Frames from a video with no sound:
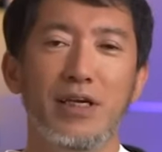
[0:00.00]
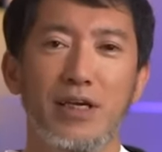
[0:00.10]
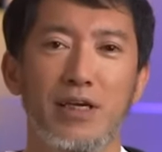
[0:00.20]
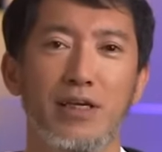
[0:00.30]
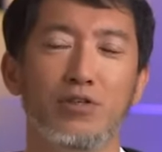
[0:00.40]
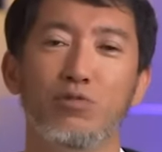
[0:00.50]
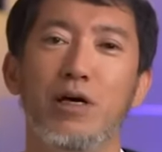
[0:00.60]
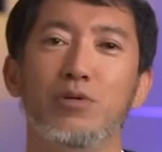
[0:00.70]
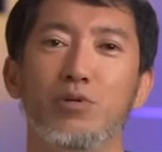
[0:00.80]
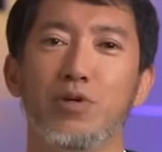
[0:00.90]
now
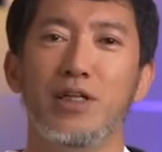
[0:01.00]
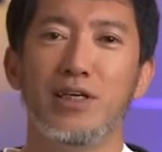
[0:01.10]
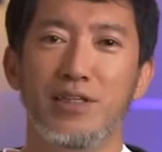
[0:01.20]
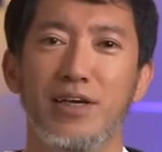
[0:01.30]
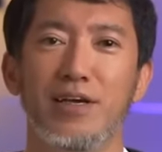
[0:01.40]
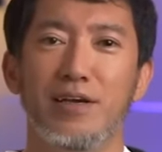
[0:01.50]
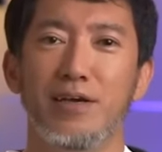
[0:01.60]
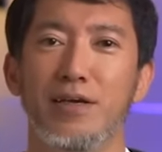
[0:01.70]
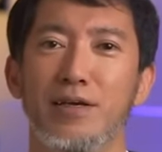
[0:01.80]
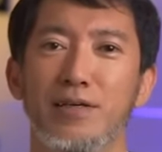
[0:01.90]
with Tango
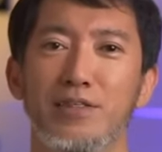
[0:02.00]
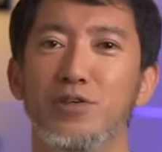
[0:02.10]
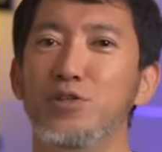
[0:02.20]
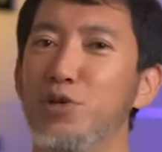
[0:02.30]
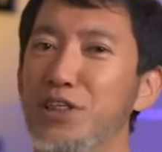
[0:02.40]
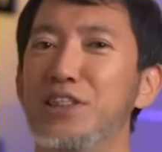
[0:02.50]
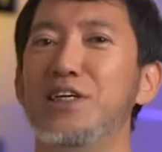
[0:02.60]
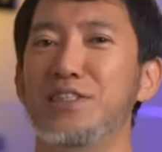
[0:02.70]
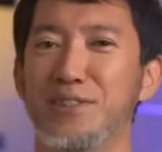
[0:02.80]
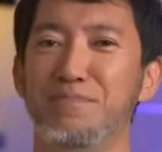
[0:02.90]
GameWorks.
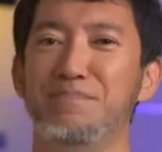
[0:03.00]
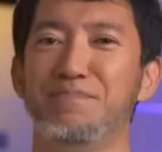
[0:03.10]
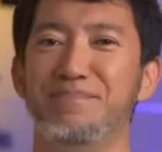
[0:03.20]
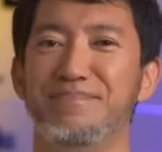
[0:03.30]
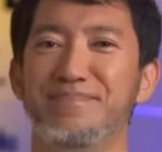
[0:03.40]
But he's always